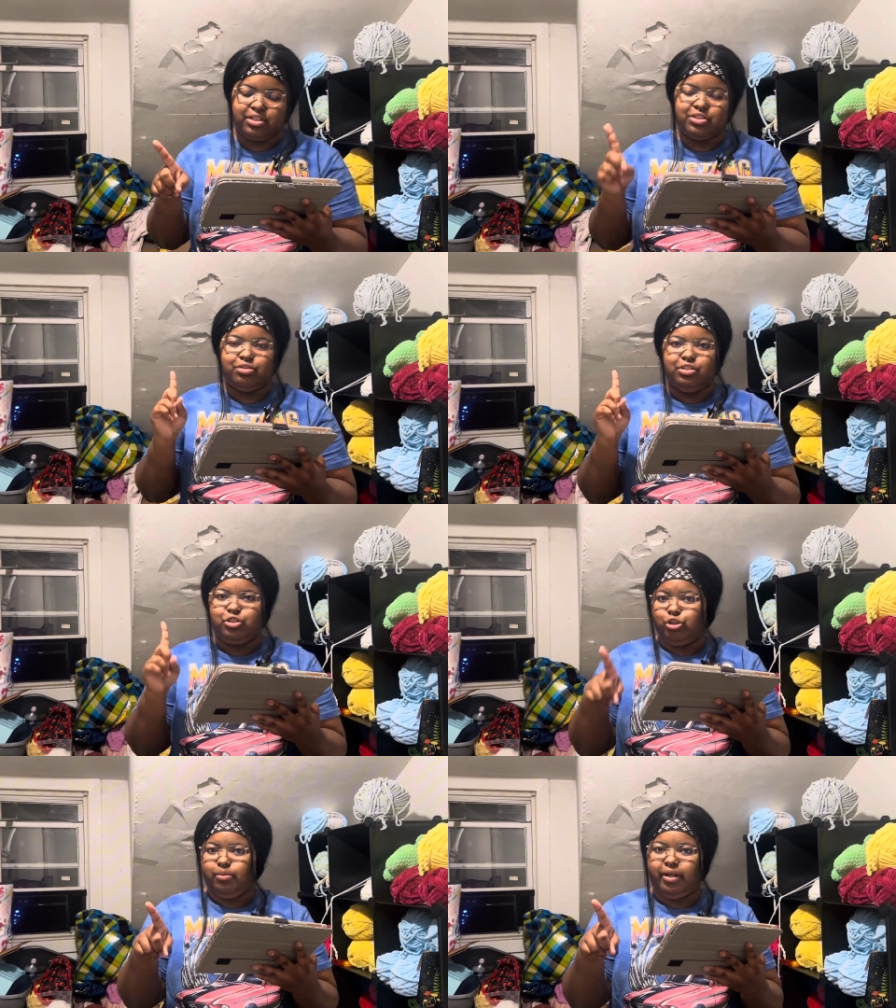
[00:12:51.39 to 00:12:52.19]
I sold a
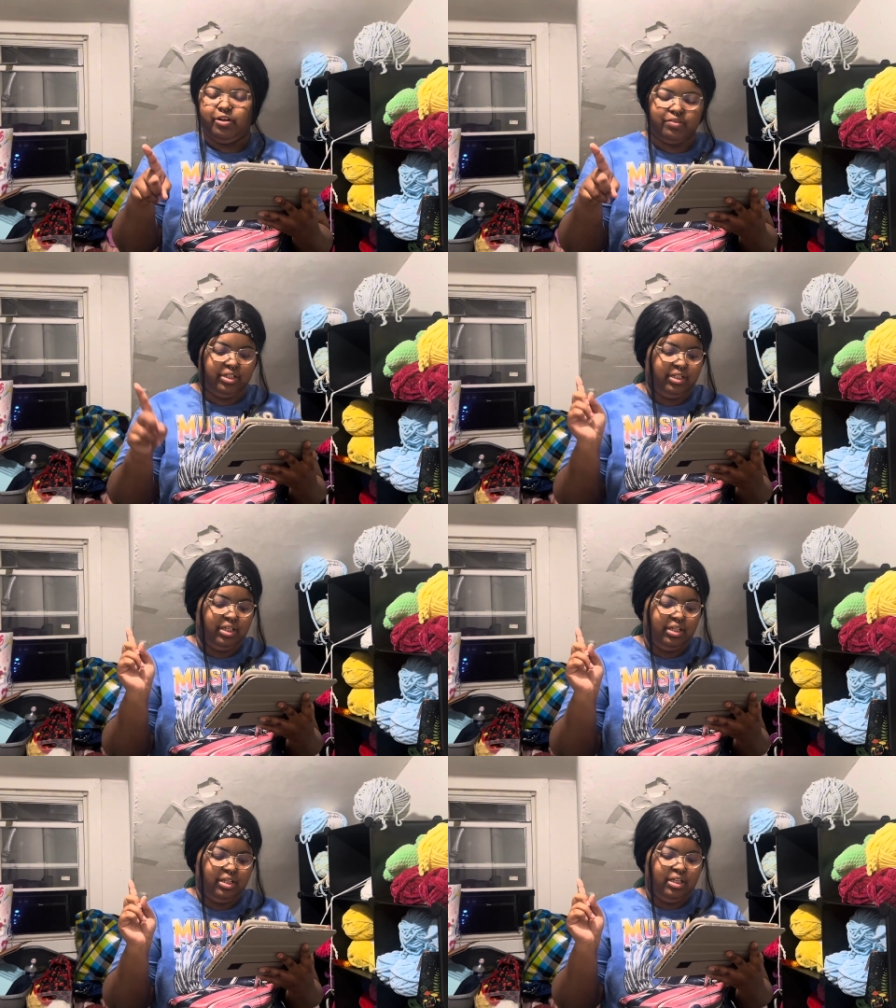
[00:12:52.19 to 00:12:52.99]
strawberry one,
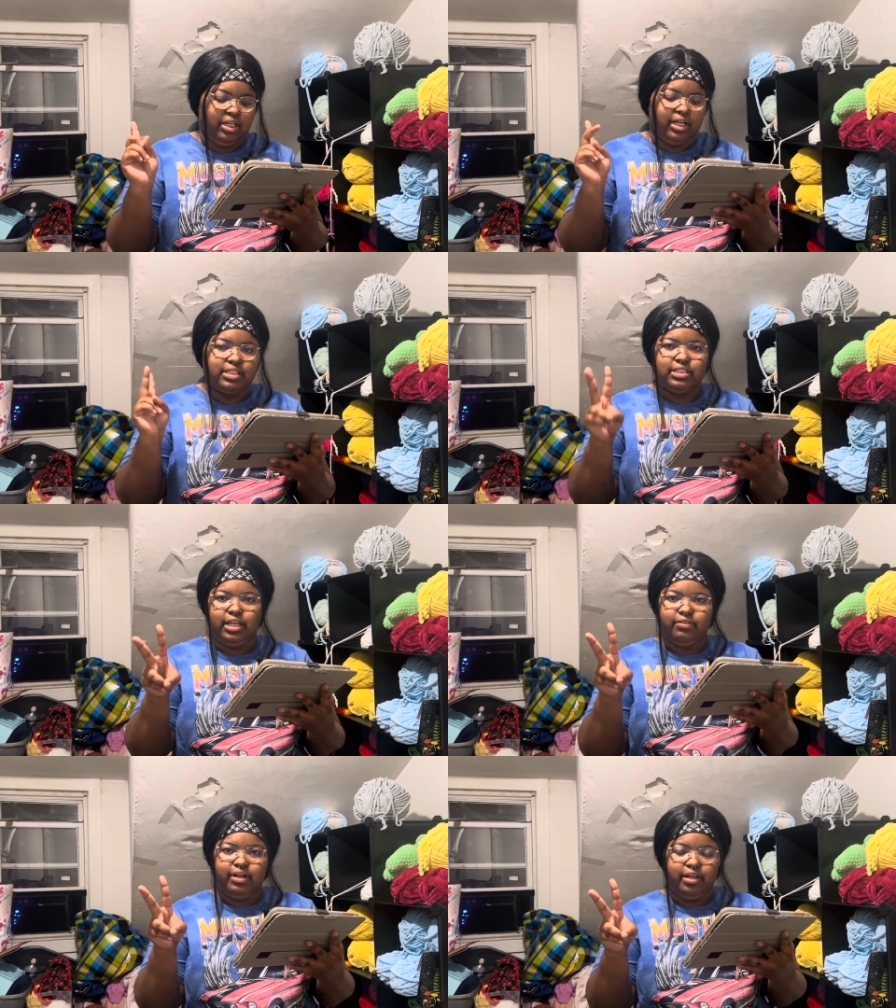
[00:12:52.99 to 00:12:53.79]
a
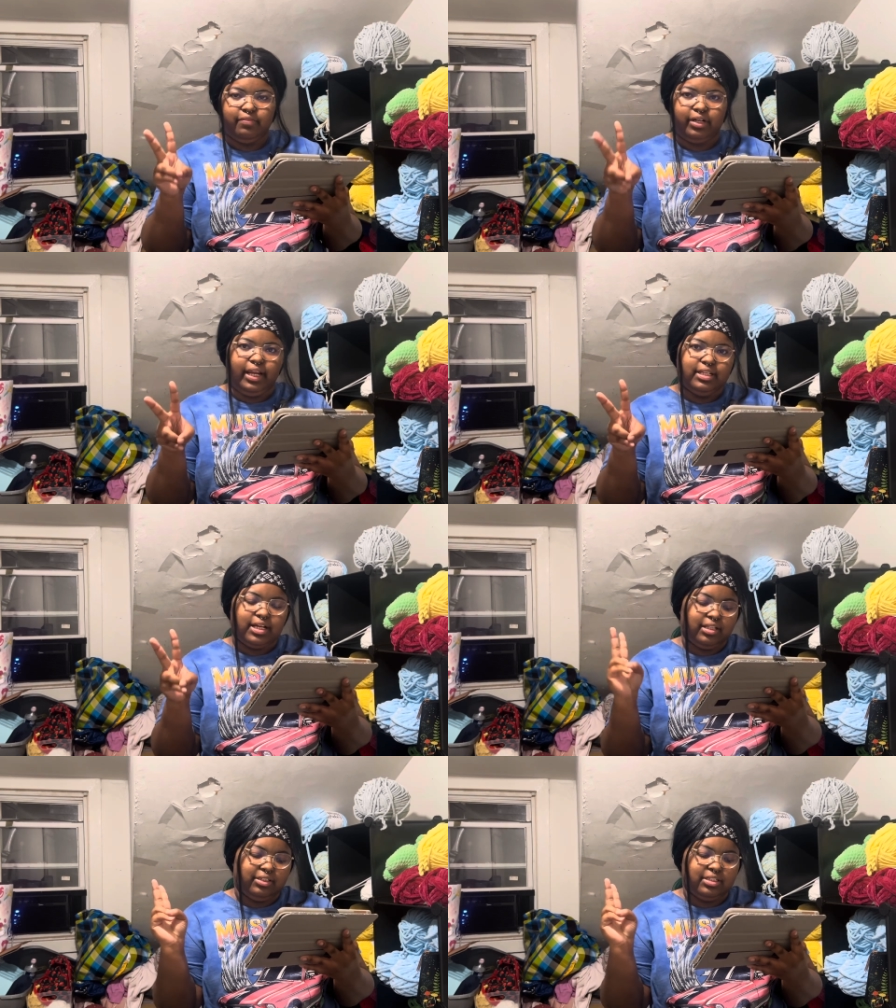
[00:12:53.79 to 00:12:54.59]
stingray for
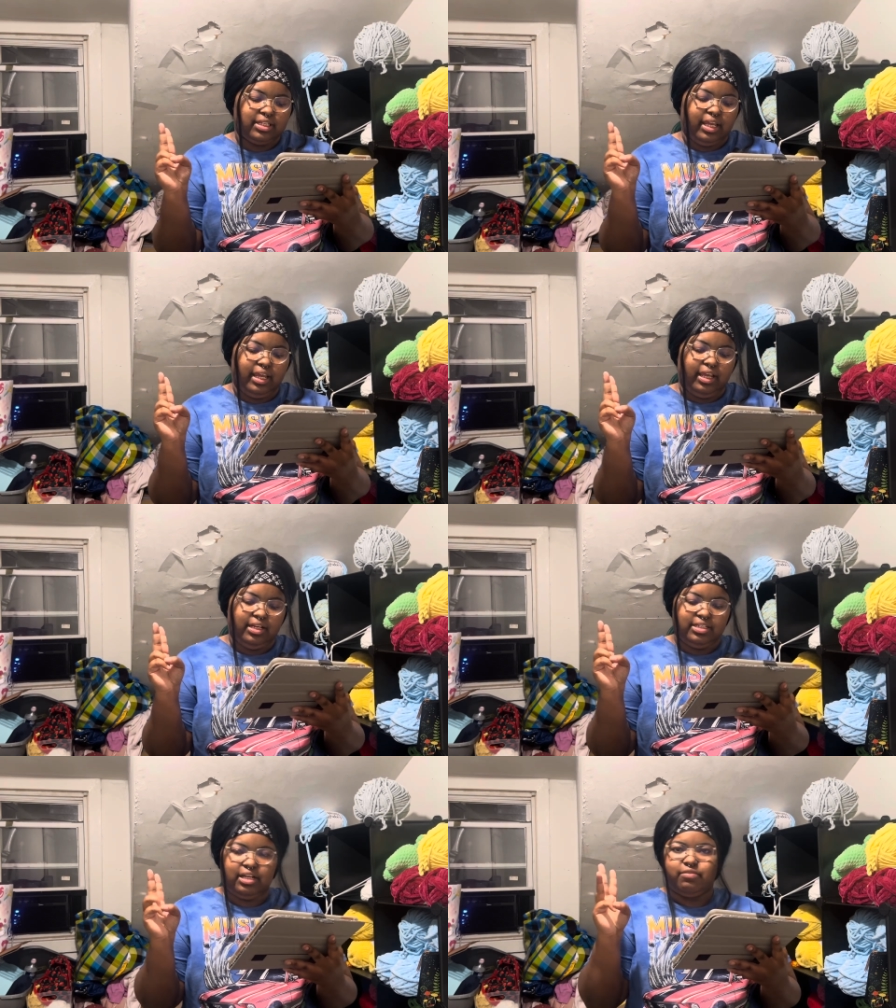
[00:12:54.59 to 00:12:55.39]
$8,
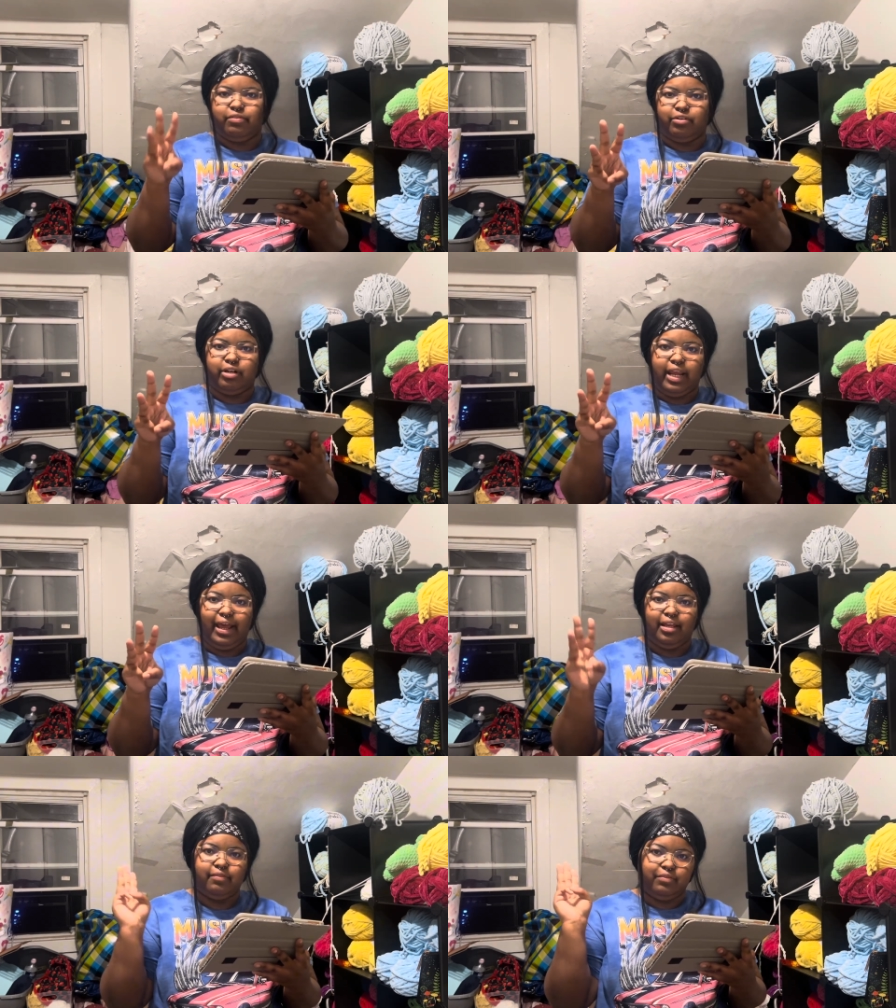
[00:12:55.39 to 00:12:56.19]
and duck with frog
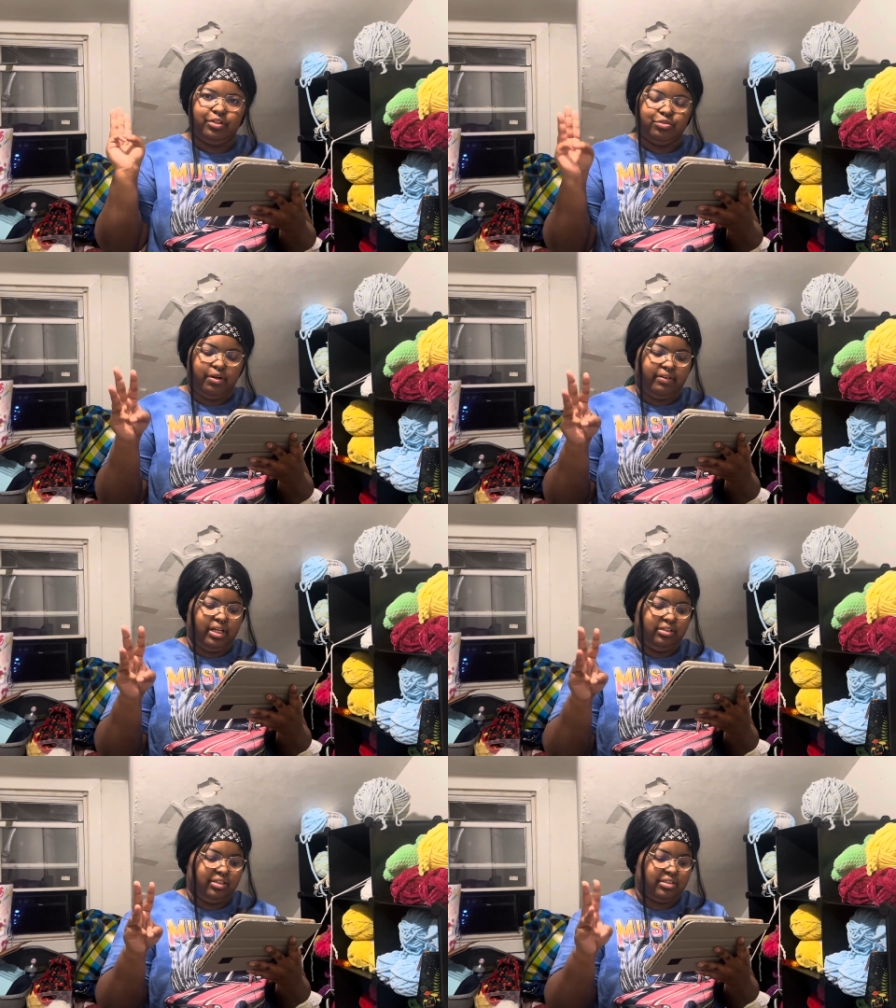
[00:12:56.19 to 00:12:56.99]
hat for
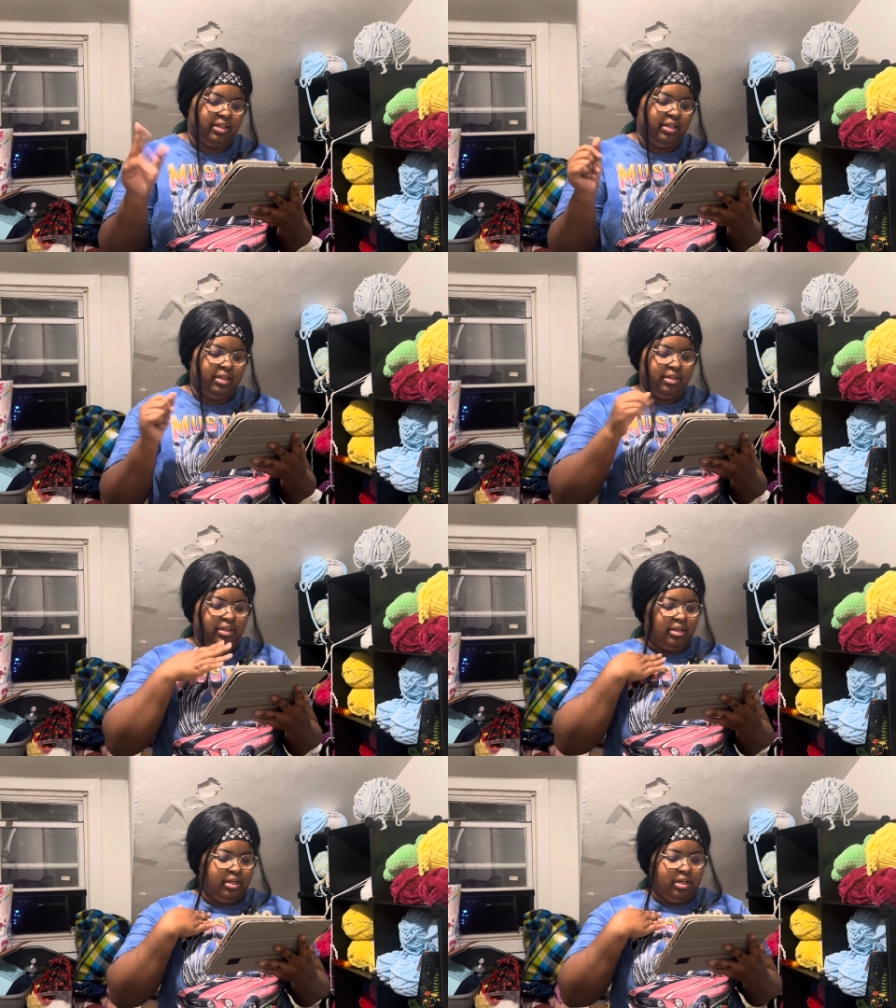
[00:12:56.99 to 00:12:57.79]
$12,
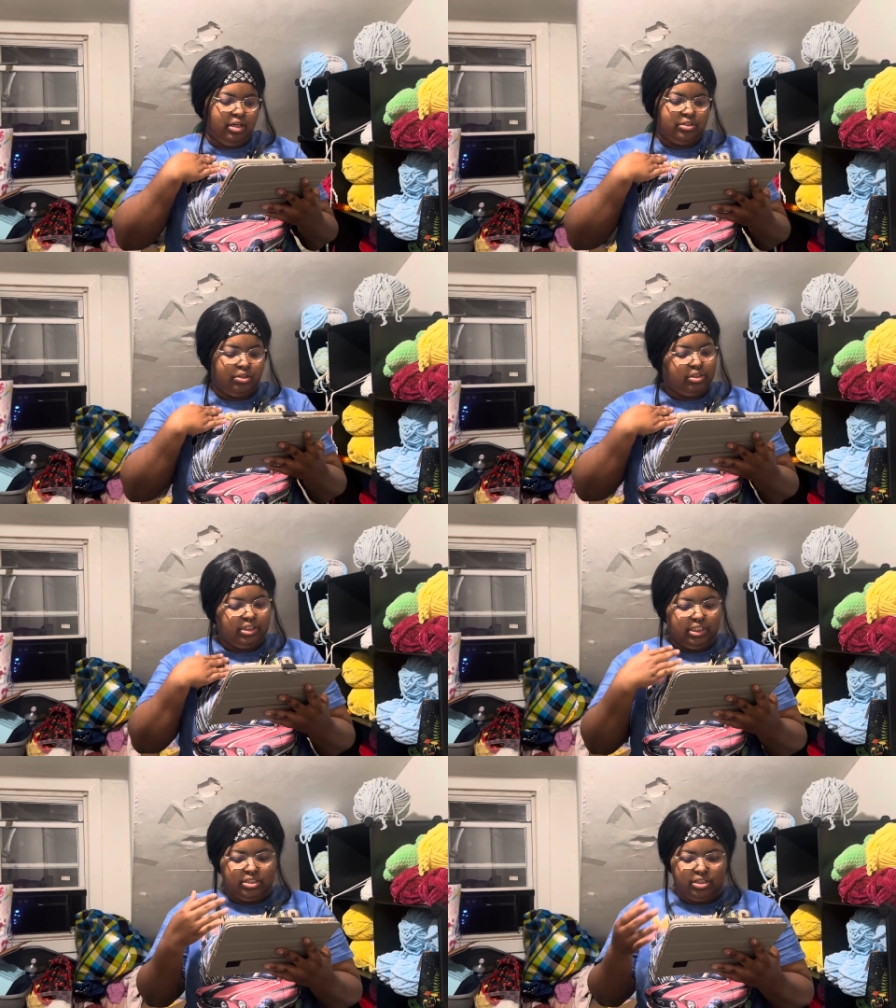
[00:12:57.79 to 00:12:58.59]

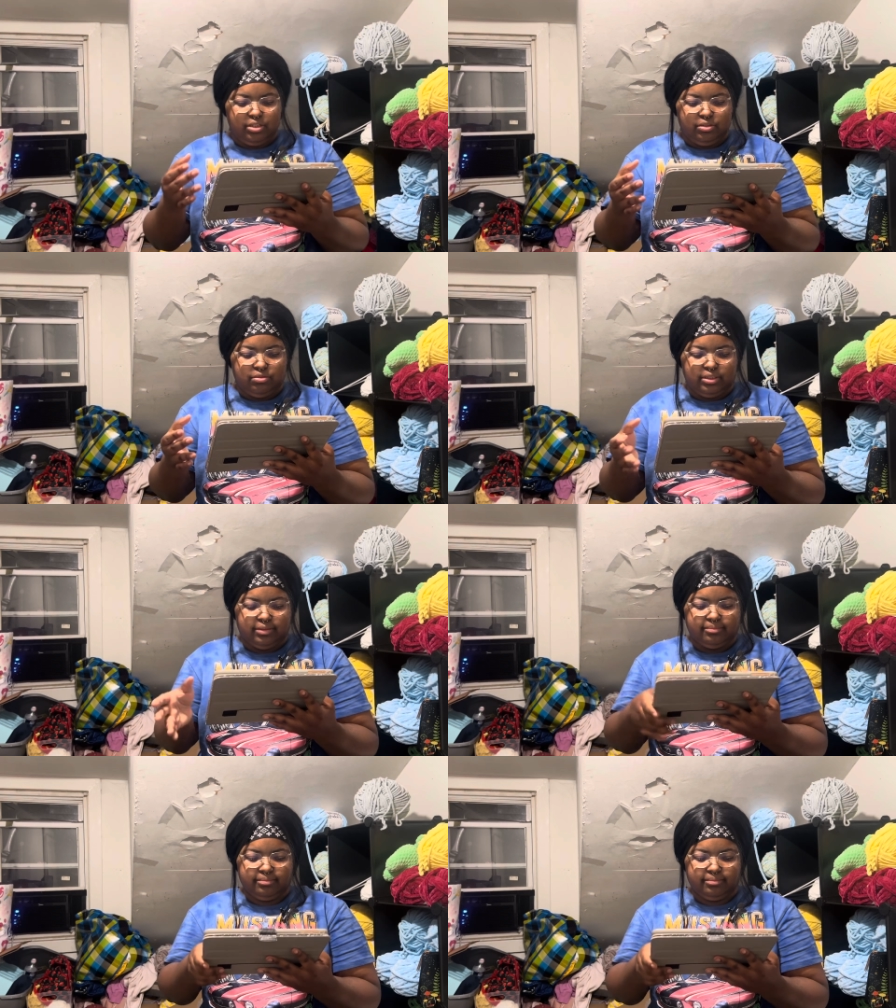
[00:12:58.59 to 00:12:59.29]
totaling to